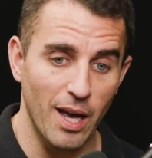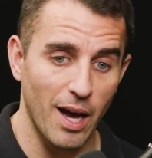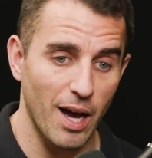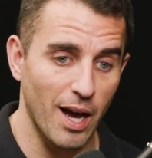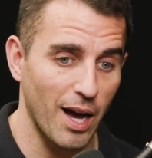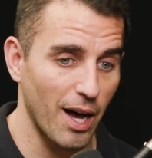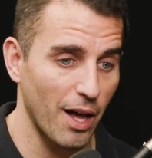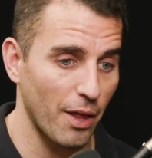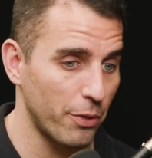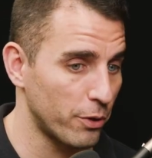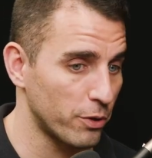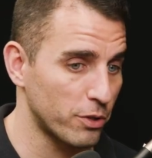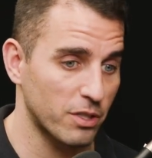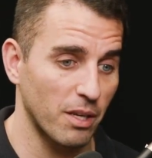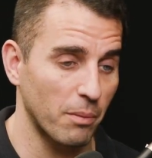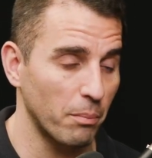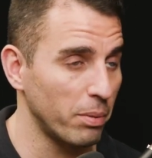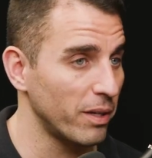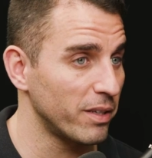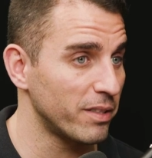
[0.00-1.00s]
Uh, there's
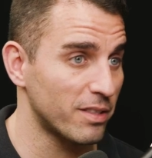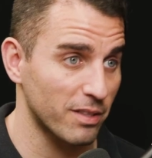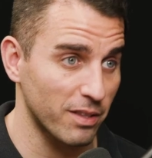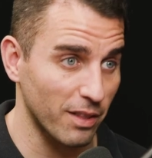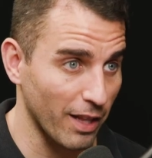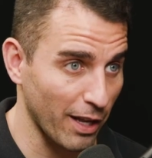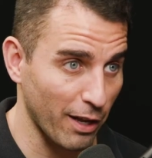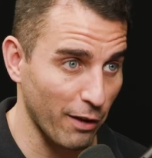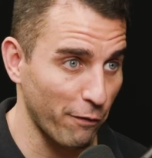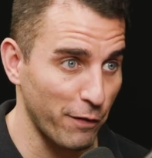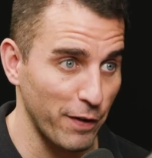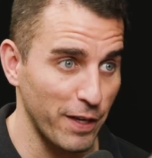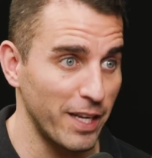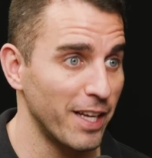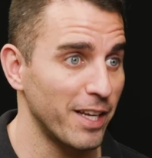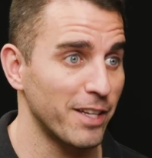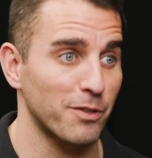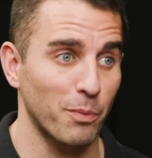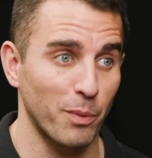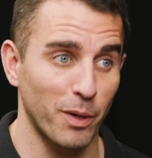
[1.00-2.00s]
some places like a
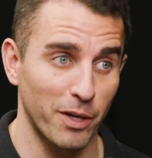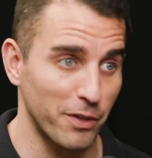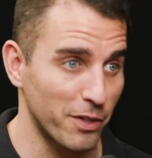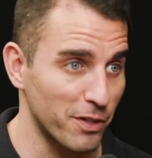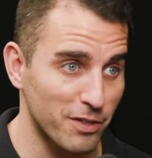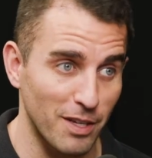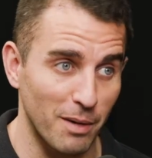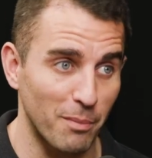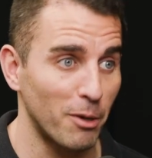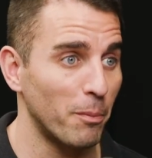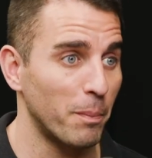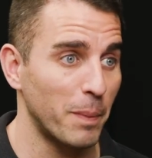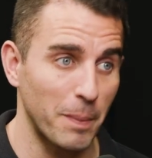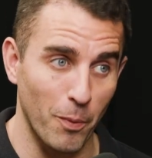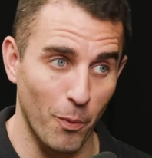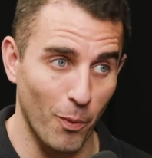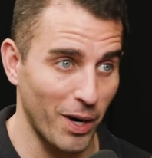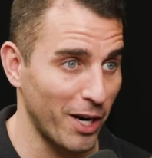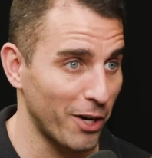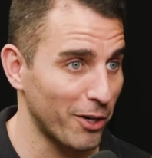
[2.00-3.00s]
Phoenix where in the summer
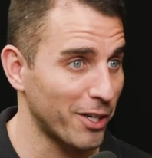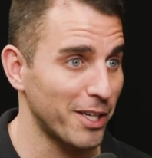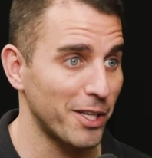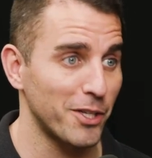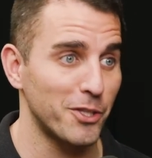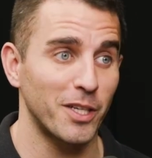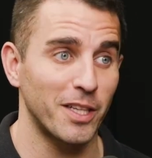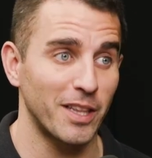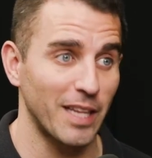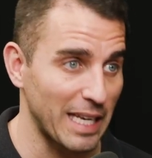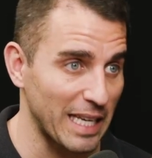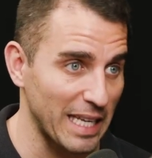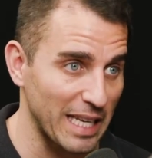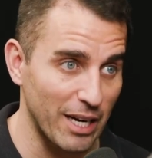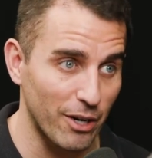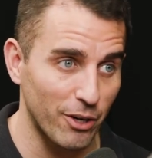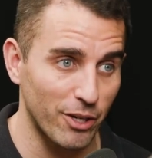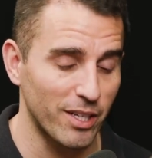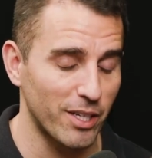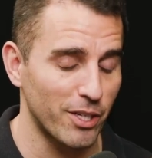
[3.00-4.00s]
people want air conditioning, they need
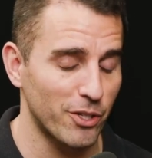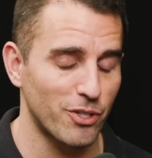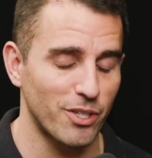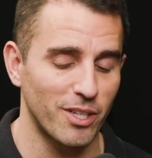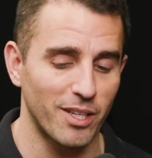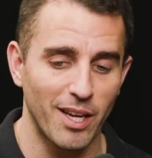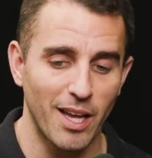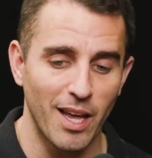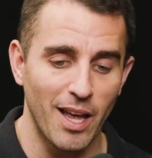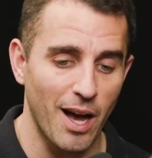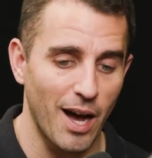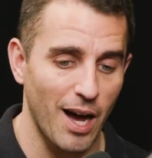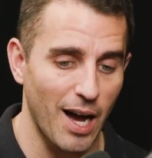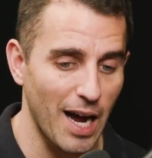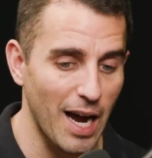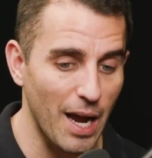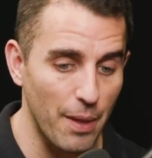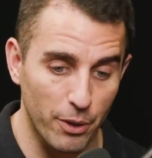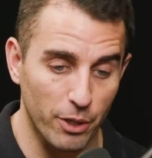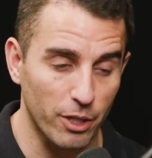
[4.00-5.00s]
air conditioning, uh,
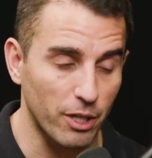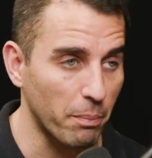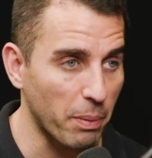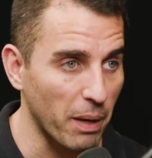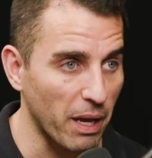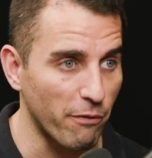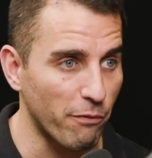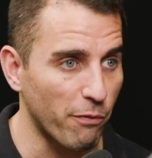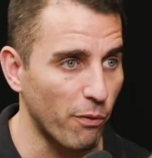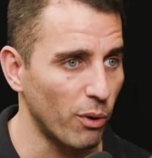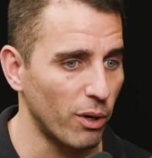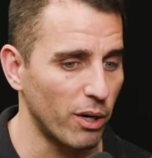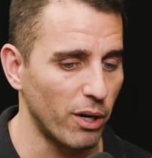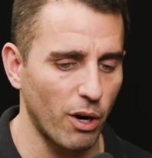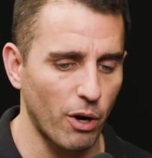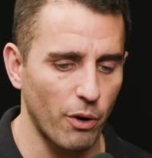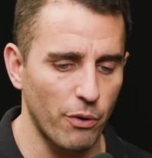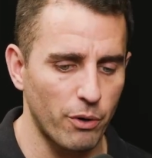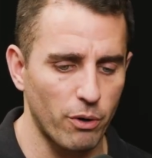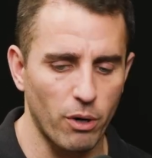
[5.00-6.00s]
and they're going to pay for it.
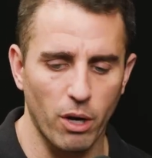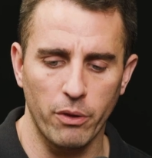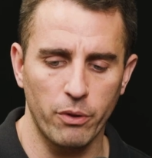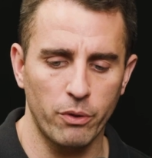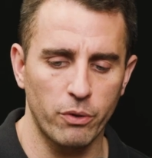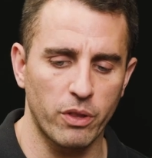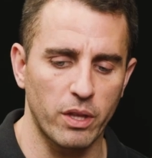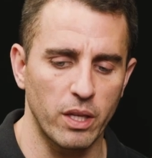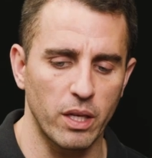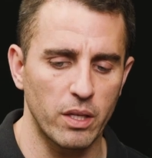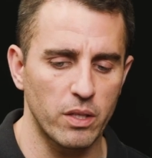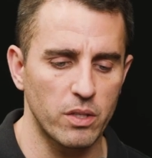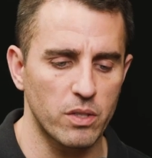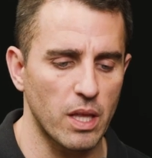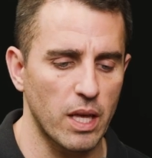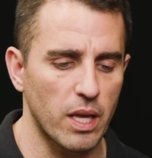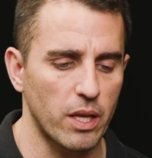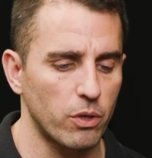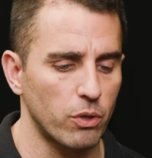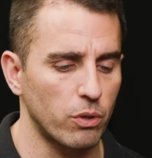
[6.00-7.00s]
Are there other things
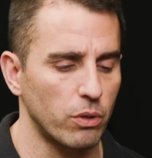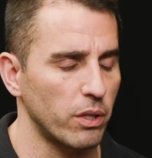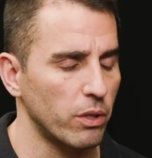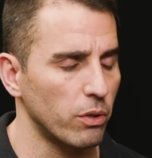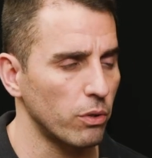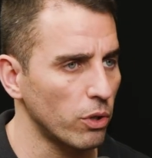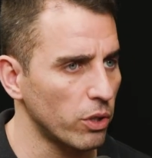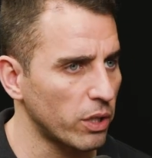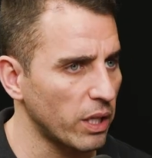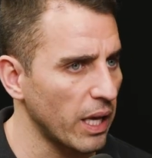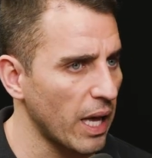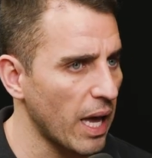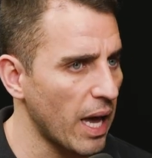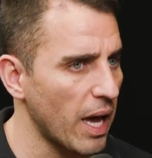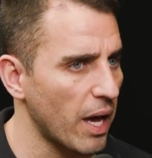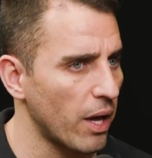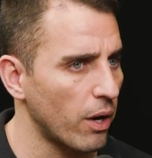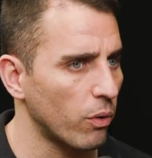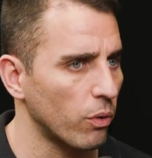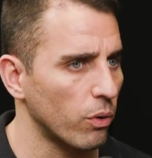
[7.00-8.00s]
that you're either looking
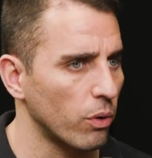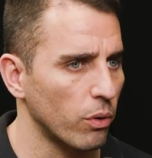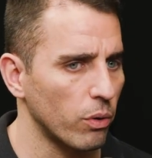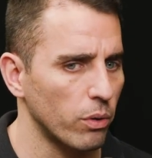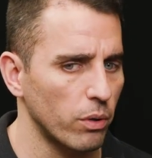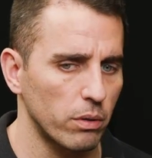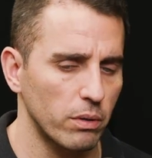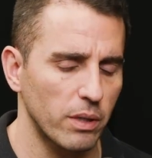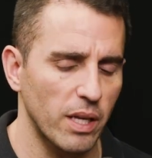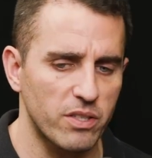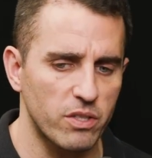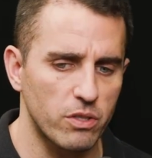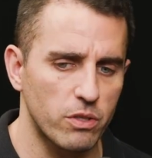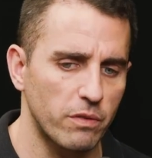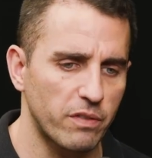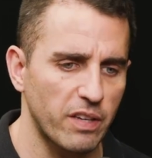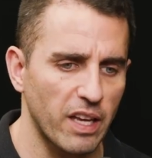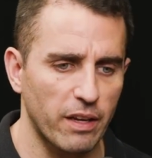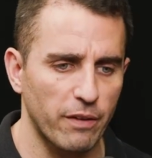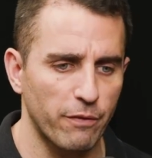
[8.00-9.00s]
at or, or lessons
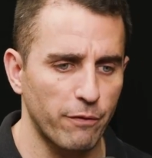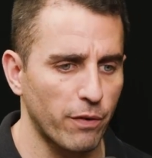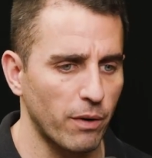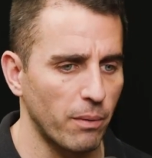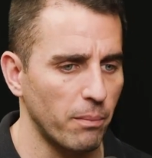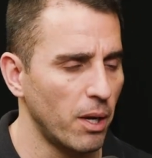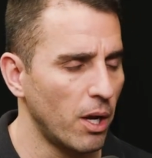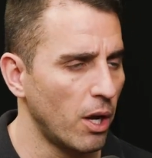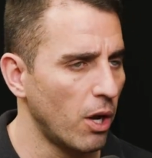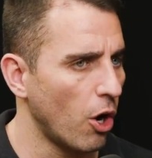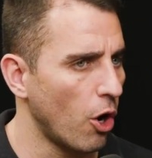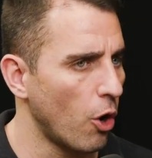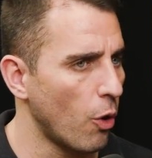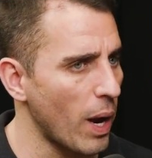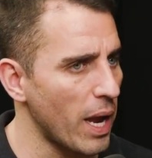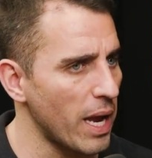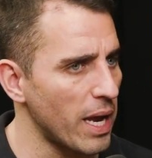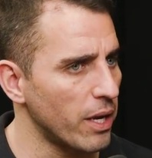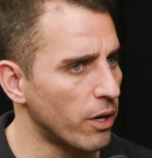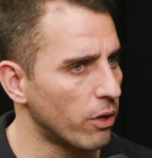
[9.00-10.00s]
you've taken from
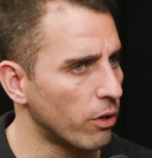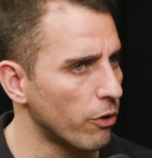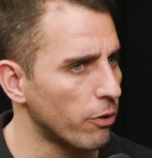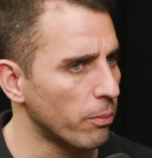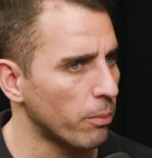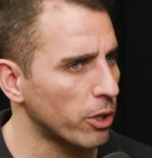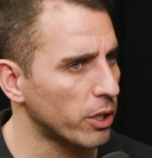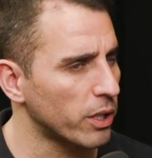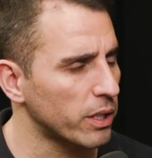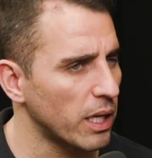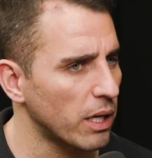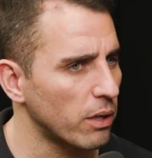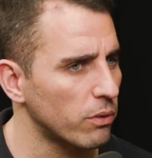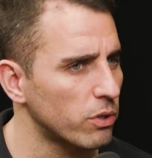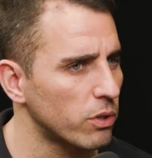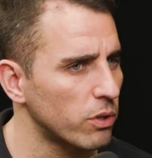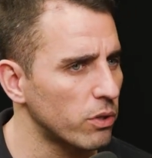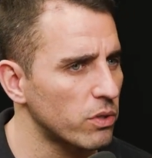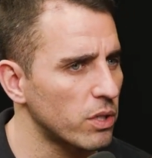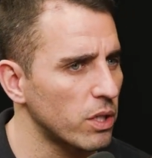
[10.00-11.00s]
08 or other market
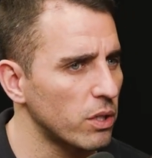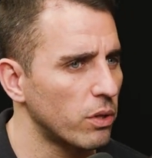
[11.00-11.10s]
downturns that